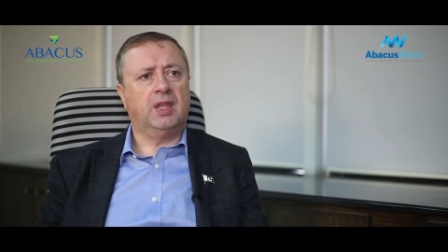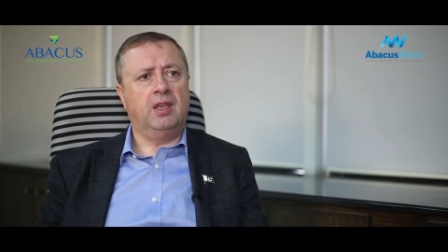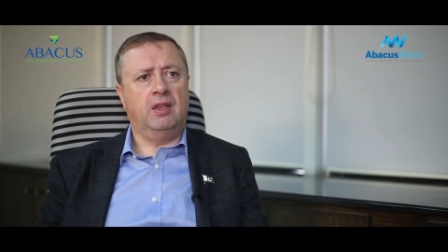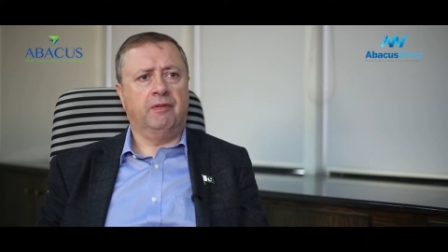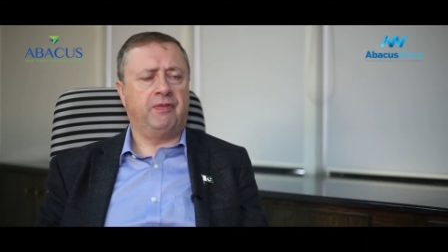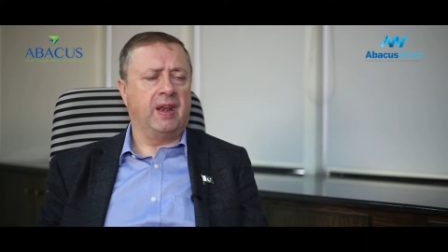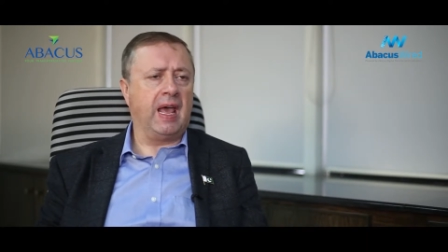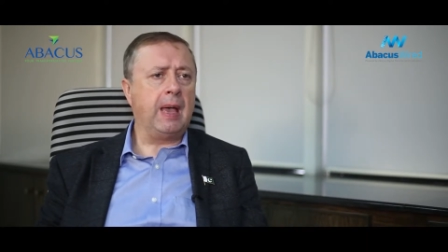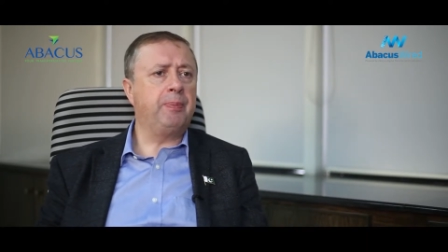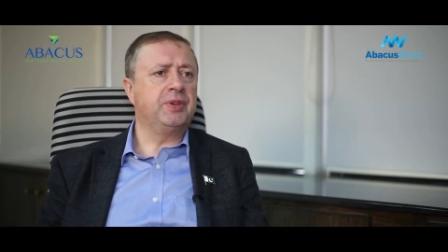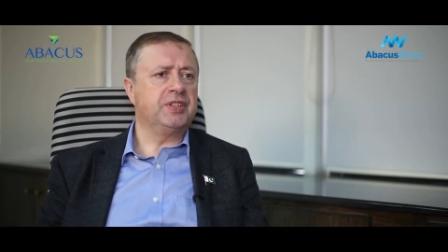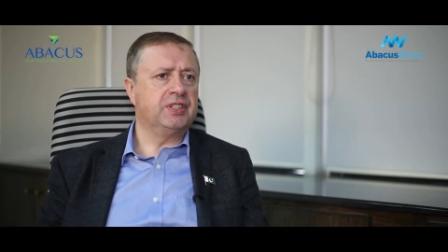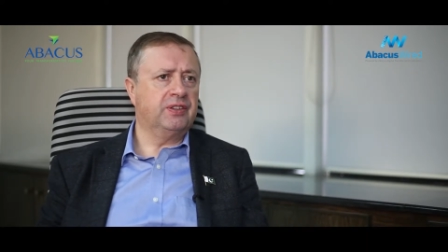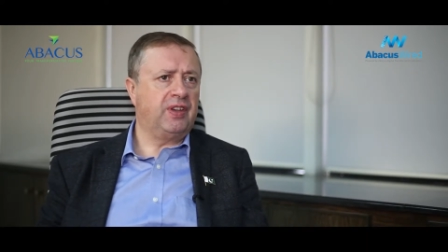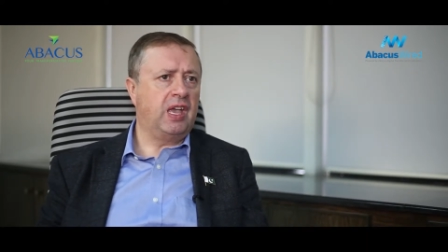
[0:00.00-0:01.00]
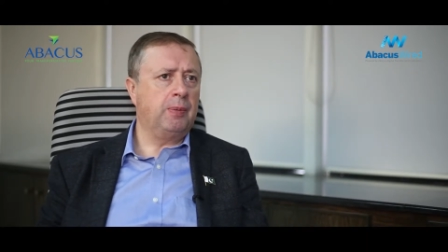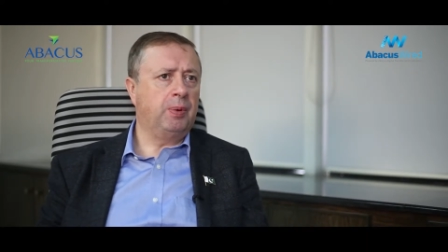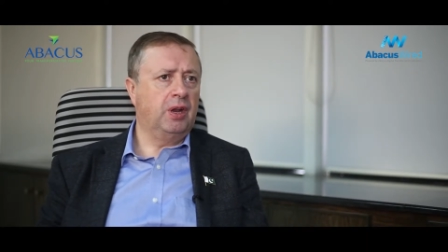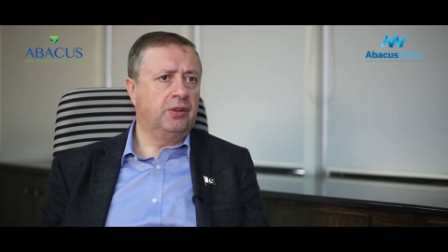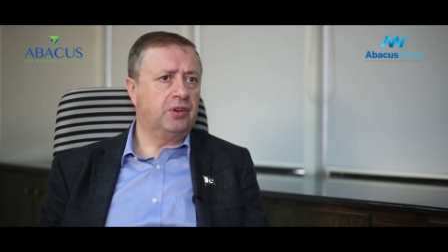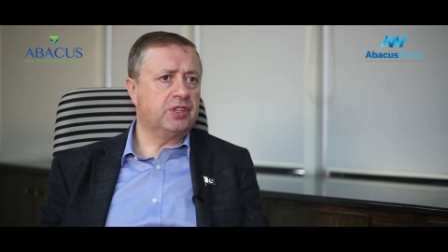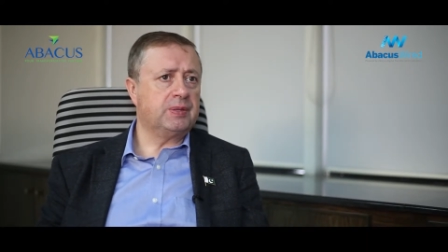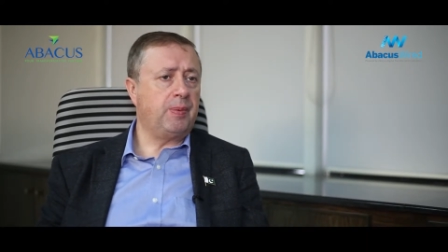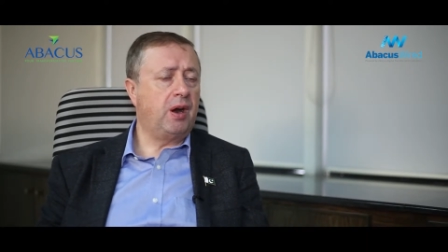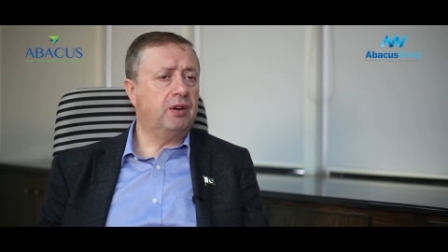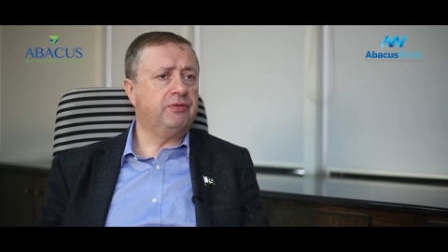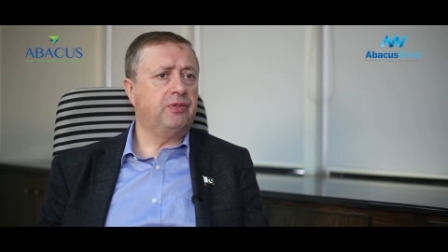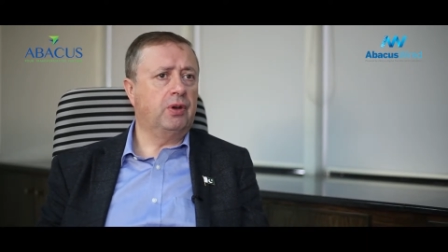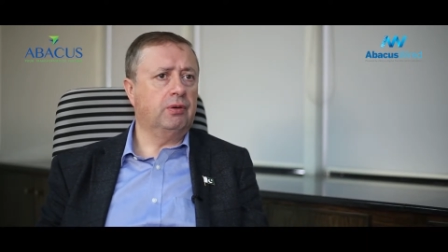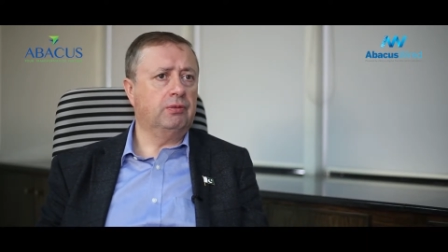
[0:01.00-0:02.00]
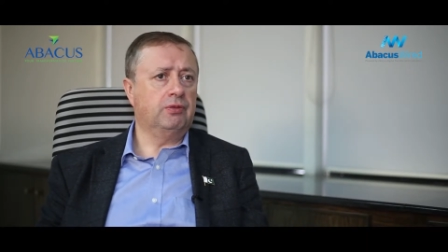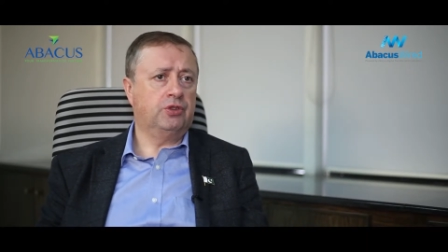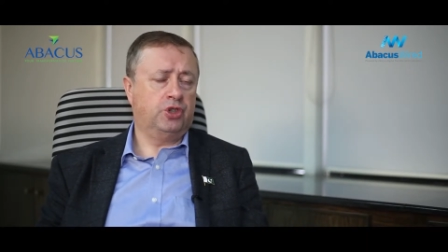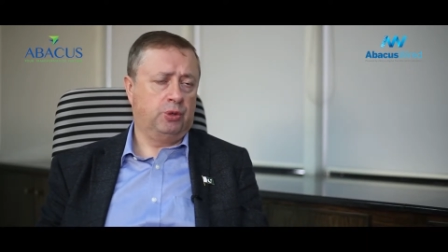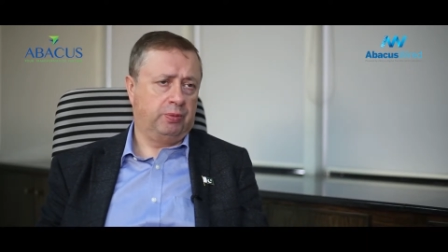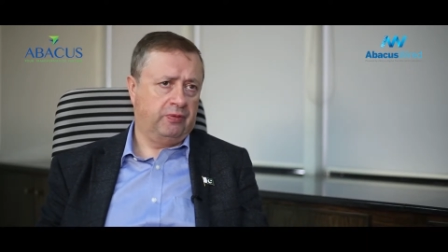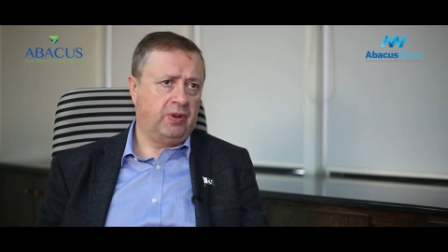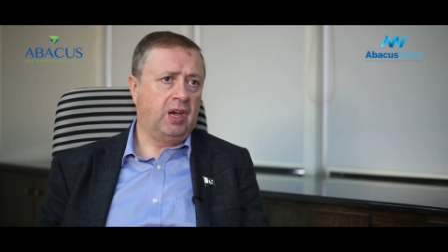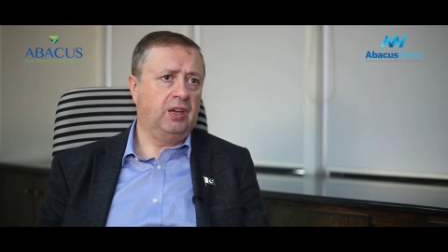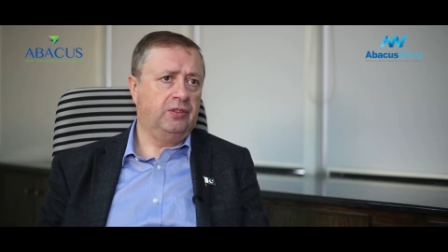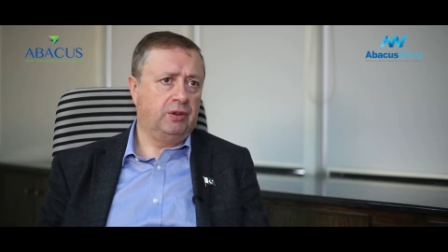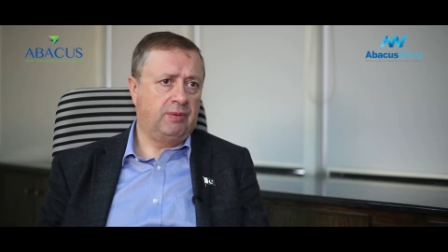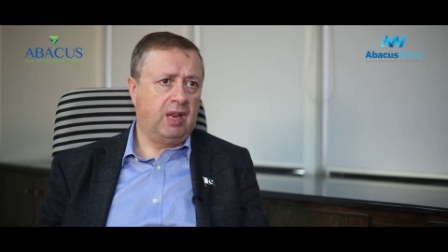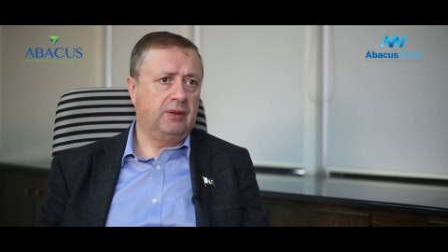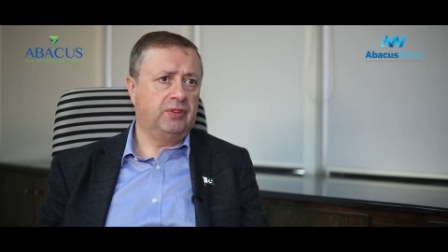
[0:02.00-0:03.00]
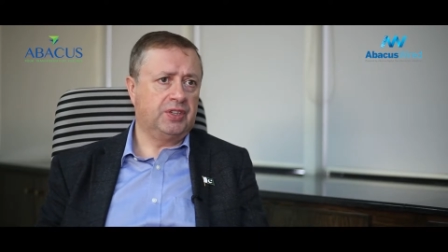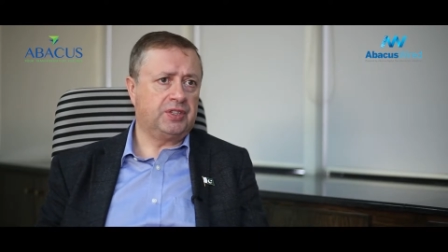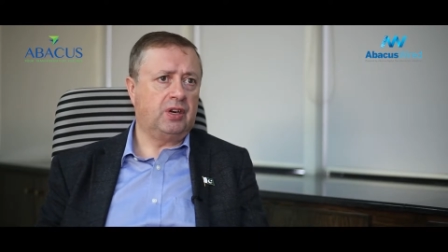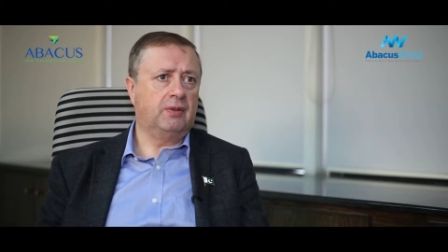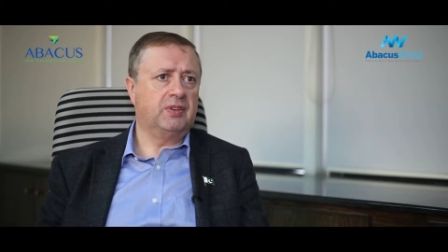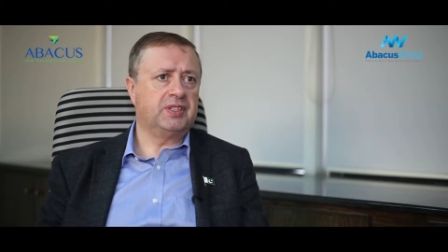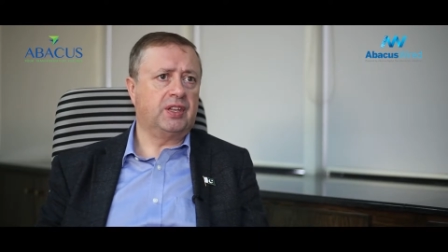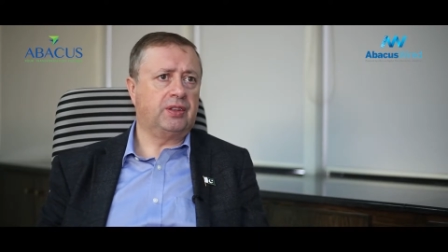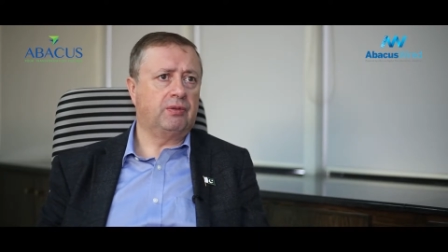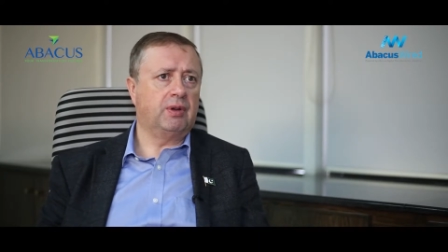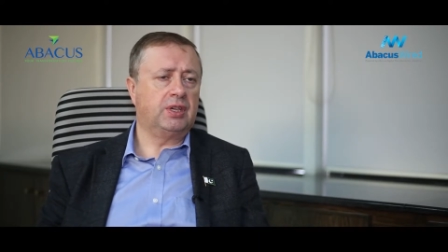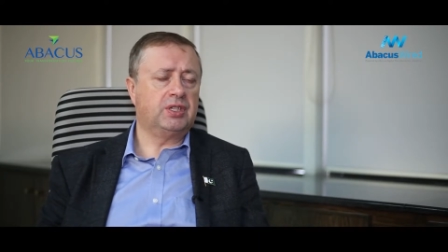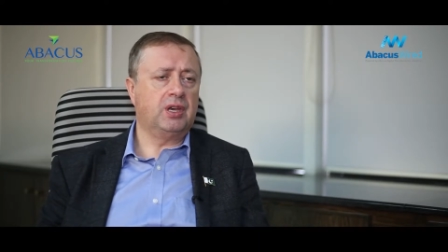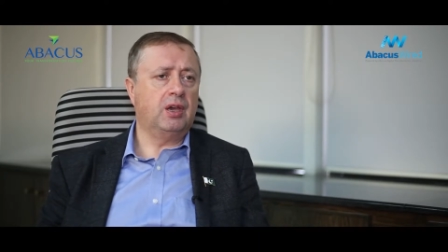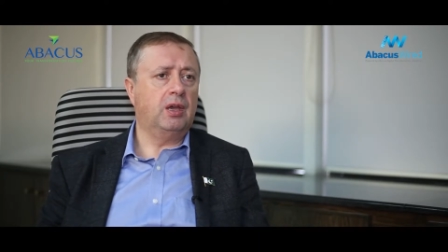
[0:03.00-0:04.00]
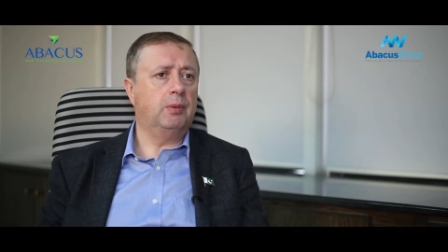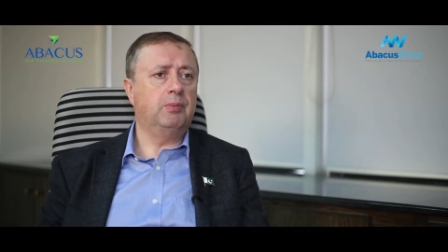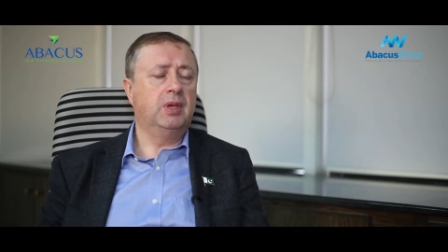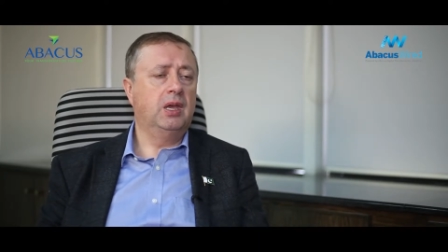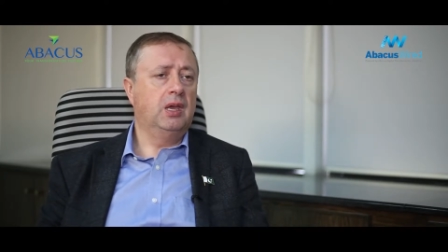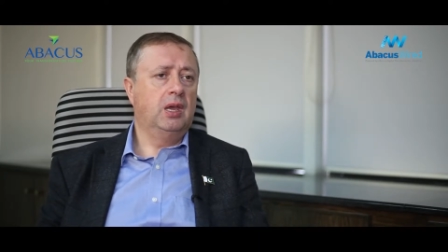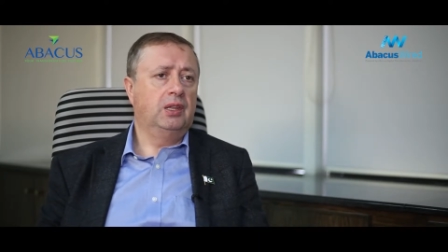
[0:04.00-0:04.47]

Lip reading: if an app isn't available on their smartphone to provide the relevant service at the right time,